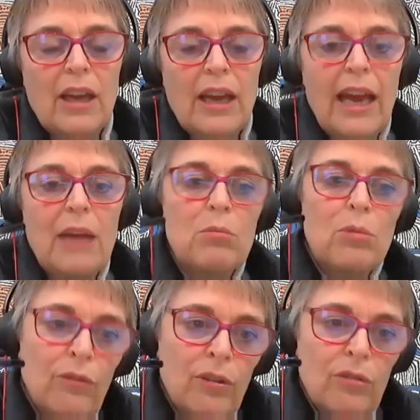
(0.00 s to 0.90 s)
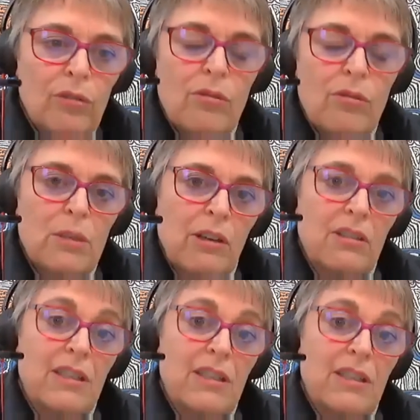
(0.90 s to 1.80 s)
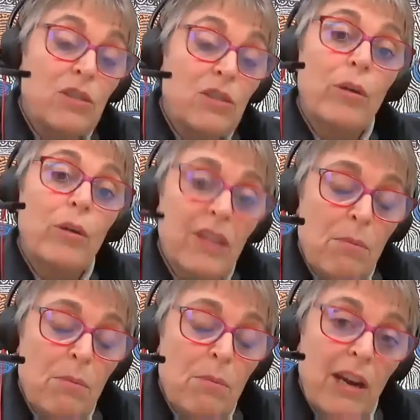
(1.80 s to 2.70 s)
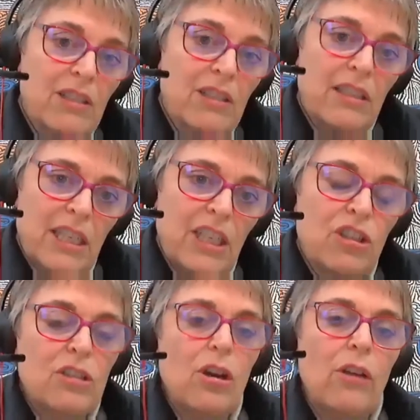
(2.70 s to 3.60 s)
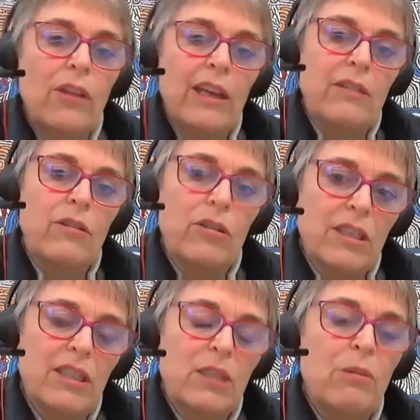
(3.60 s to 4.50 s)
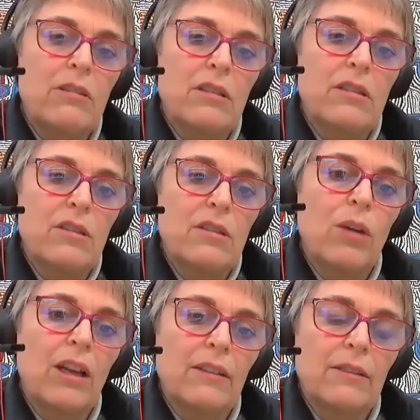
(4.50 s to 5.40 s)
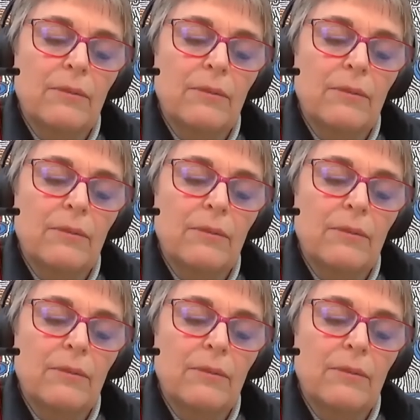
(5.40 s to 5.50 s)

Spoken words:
and move through those periods, and to work with their parents and teachers on those experiences as well.